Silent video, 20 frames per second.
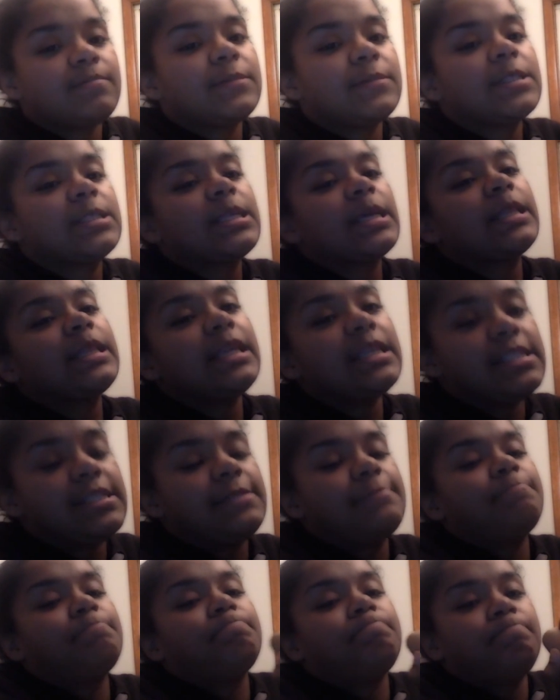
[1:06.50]
just like
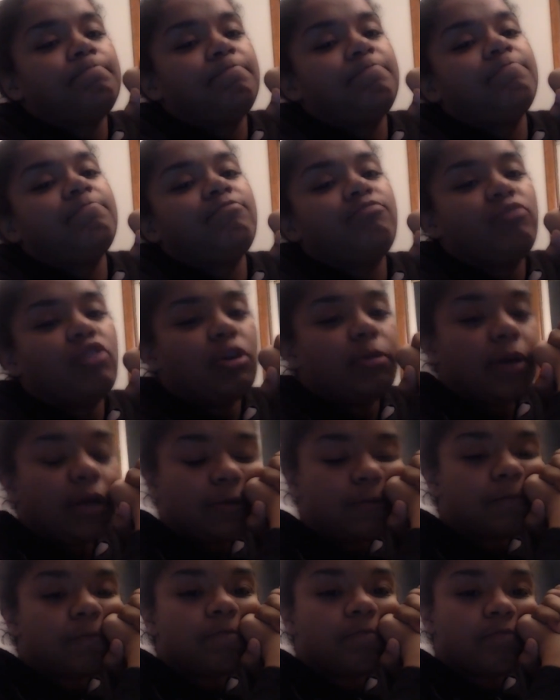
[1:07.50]
this for about